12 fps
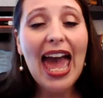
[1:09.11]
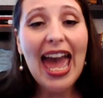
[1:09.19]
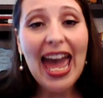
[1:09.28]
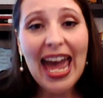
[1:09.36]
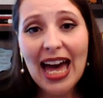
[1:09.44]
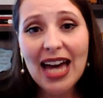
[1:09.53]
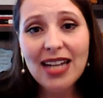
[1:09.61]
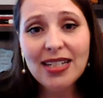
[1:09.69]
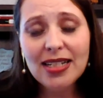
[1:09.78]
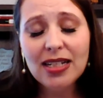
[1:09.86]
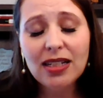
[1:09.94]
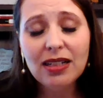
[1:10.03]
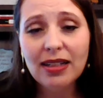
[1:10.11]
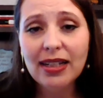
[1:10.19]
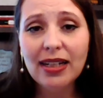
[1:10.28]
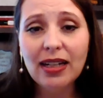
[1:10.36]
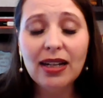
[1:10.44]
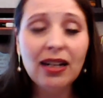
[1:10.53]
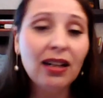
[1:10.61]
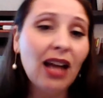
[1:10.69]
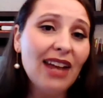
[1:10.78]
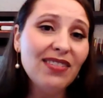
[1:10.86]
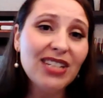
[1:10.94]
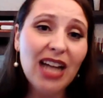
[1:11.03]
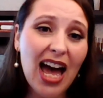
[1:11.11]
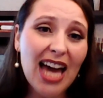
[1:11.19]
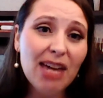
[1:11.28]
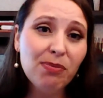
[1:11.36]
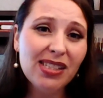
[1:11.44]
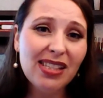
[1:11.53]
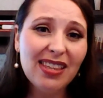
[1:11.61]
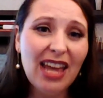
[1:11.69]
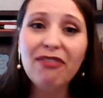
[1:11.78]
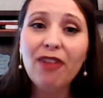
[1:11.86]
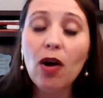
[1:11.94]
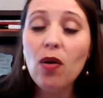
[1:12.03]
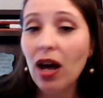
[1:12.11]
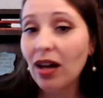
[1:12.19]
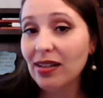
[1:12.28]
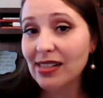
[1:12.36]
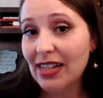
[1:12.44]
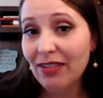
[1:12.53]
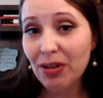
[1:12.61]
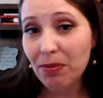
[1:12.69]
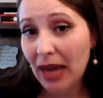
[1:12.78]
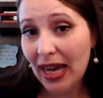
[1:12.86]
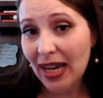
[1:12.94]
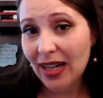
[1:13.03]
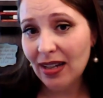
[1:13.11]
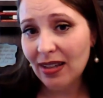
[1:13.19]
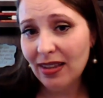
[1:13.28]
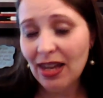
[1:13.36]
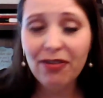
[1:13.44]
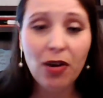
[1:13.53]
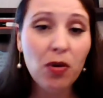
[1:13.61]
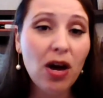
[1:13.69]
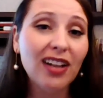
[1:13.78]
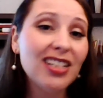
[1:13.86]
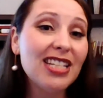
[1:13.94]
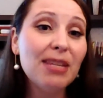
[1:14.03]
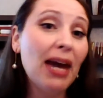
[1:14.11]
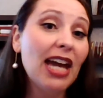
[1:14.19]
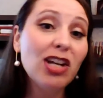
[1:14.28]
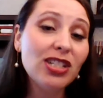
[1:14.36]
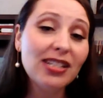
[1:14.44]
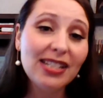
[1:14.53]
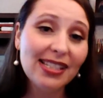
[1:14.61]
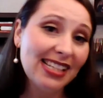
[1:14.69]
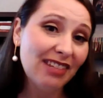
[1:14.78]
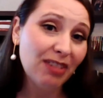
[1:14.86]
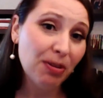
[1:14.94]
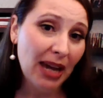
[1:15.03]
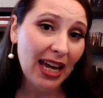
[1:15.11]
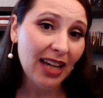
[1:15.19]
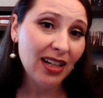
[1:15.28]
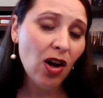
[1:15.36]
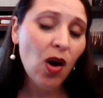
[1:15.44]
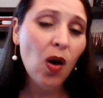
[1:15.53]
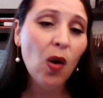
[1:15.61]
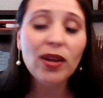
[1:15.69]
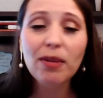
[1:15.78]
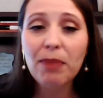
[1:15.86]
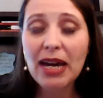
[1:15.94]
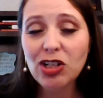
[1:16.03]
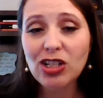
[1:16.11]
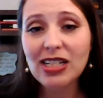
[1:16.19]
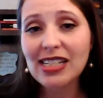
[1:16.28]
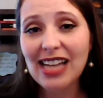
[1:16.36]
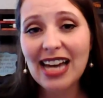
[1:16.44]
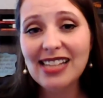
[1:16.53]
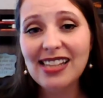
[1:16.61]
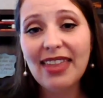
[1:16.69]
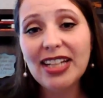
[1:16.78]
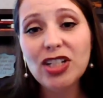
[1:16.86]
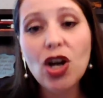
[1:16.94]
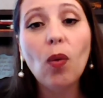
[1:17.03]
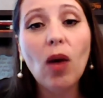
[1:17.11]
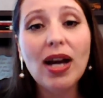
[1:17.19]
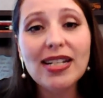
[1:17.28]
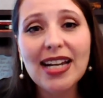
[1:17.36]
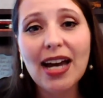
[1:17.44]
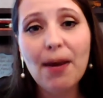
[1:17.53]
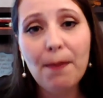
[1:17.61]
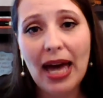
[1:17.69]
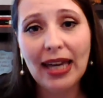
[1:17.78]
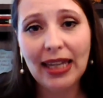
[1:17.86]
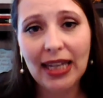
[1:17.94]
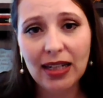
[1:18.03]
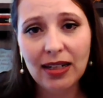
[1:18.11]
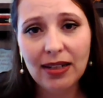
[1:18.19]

And a lot of times that phone call is never made, that phone call to the patient is never made, or the patient decides that they don't want to come back in.